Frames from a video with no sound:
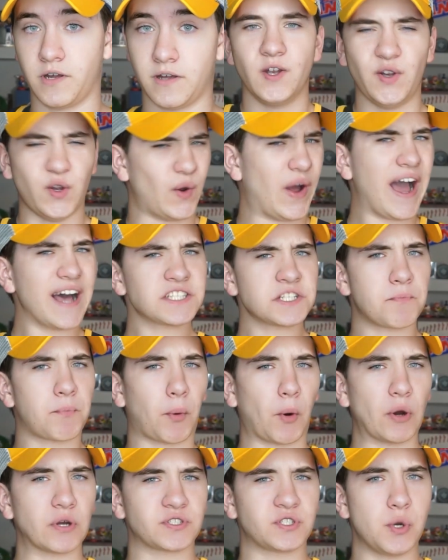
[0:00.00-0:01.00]
Now, as a
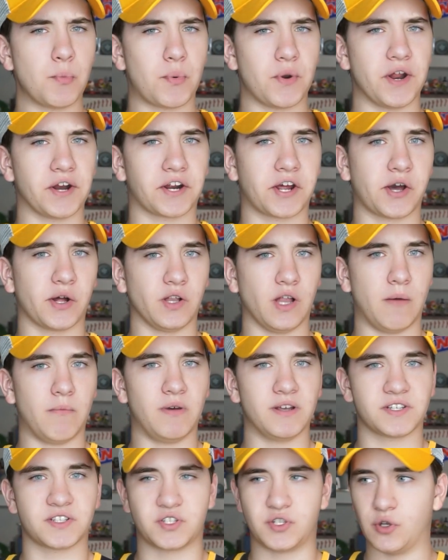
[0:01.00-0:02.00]
person who predicted
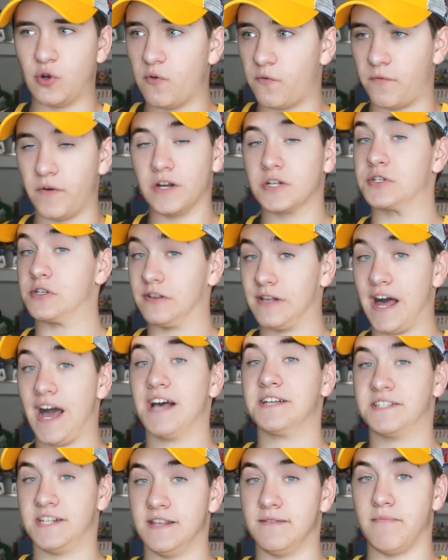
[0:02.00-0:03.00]
Columbus to finish
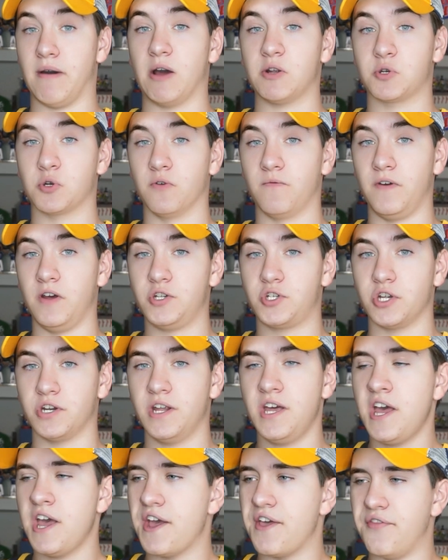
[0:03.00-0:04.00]
last in the Metro
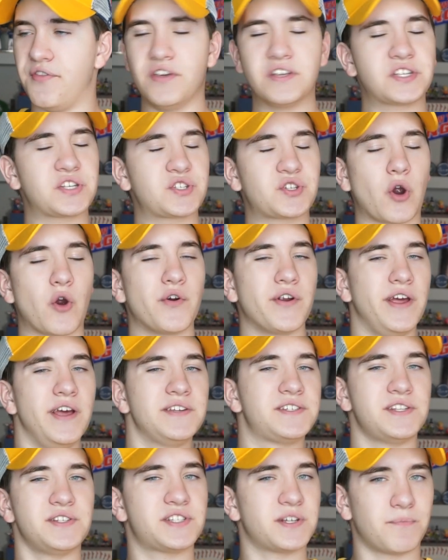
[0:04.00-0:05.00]
Division, this start
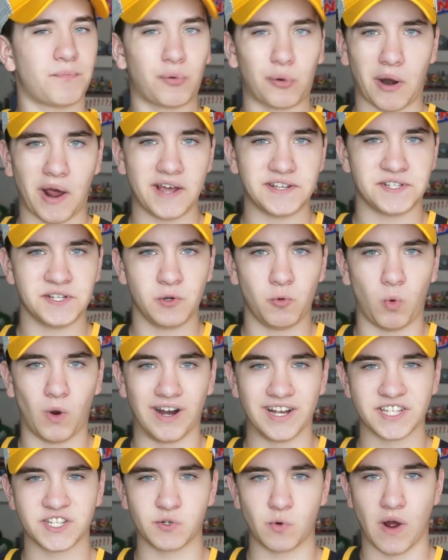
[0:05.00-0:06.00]
isn't surprising
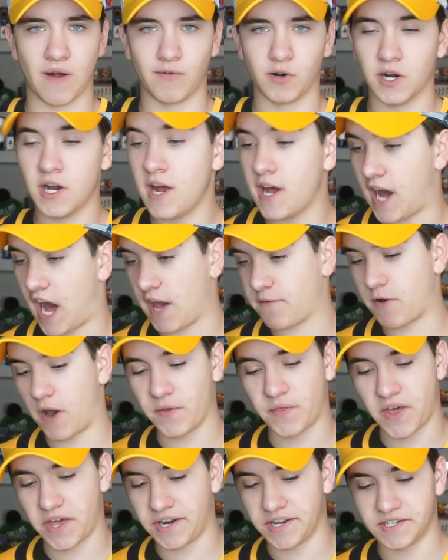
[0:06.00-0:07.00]
whatsoever. I
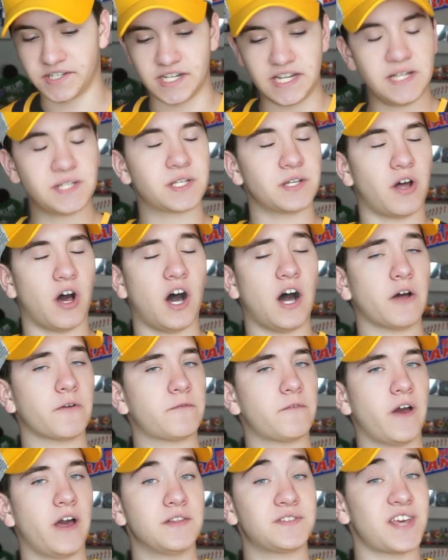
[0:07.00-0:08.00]
thought they had a decent
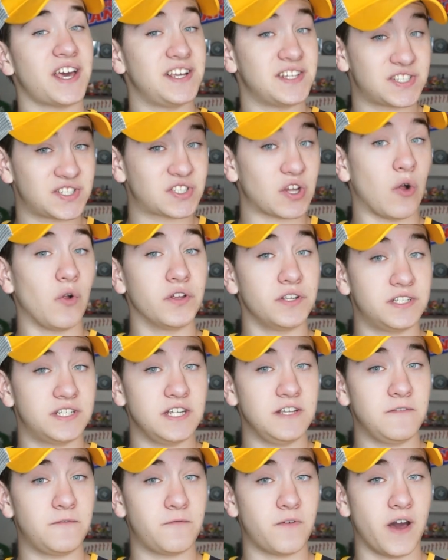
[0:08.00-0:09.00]
offense, a solid
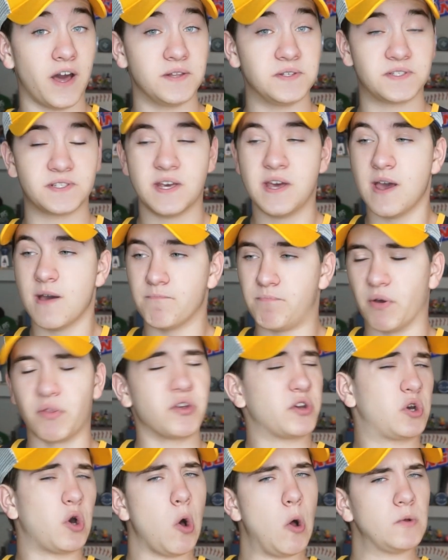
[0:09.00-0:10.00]
defense, but
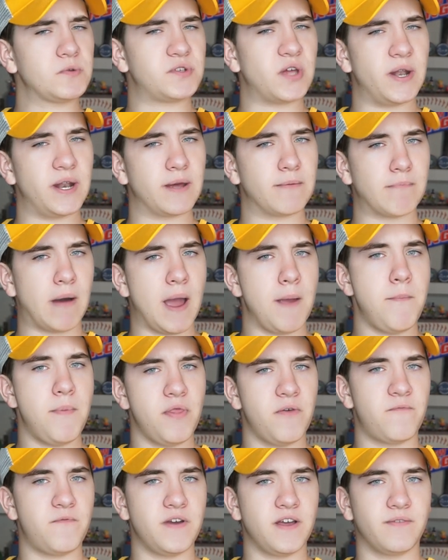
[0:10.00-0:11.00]
the goaltending might be
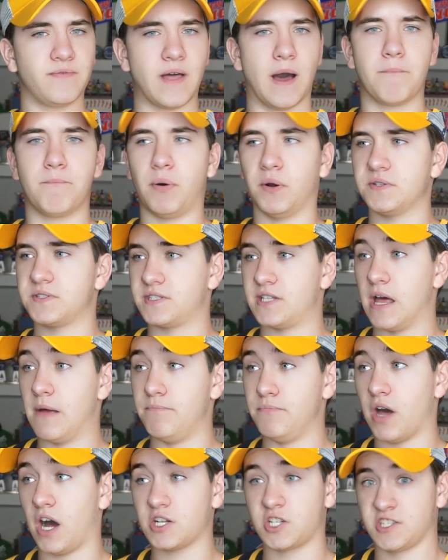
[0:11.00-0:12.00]
the thing that puts
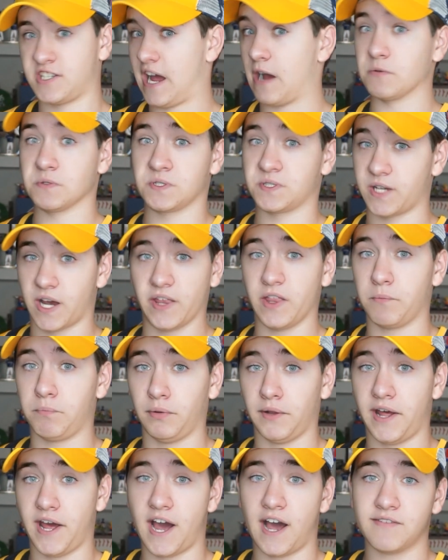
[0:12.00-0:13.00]
them not just outside the
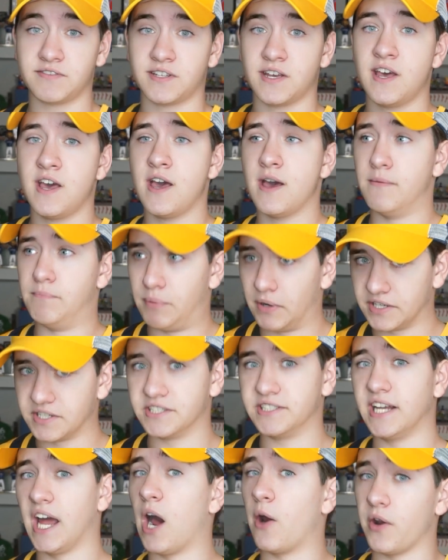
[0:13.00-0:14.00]
playoffs,
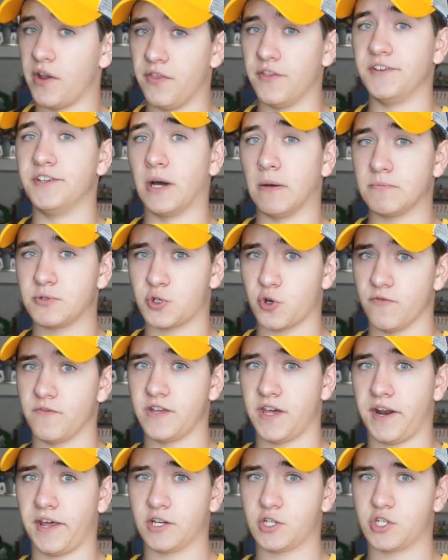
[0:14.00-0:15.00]
but down in the dumpster of the
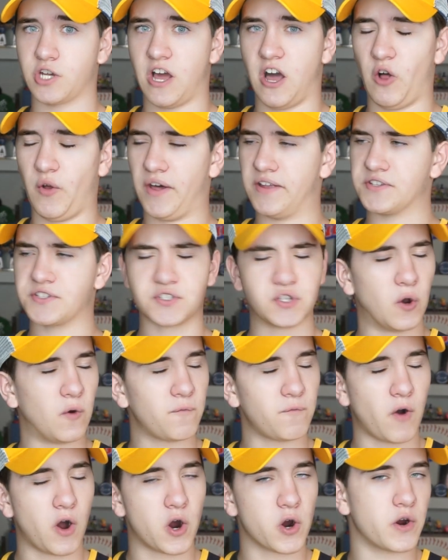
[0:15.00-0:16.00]
NHL. And
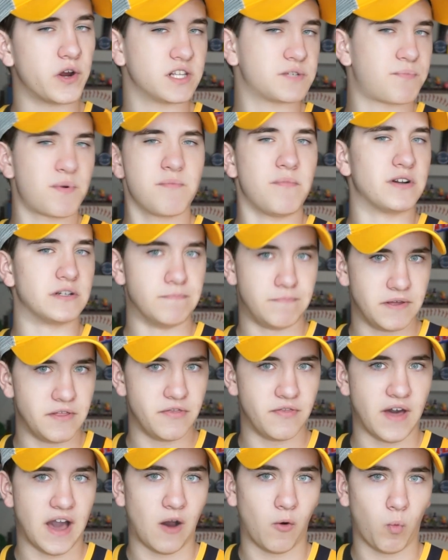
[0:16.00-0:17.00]
so far, it's pretty much
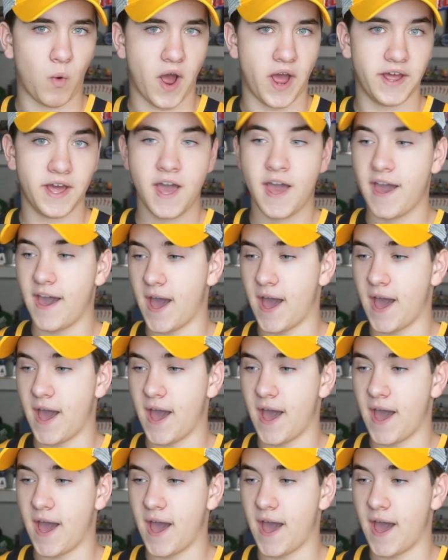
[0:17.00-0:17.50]
been that way.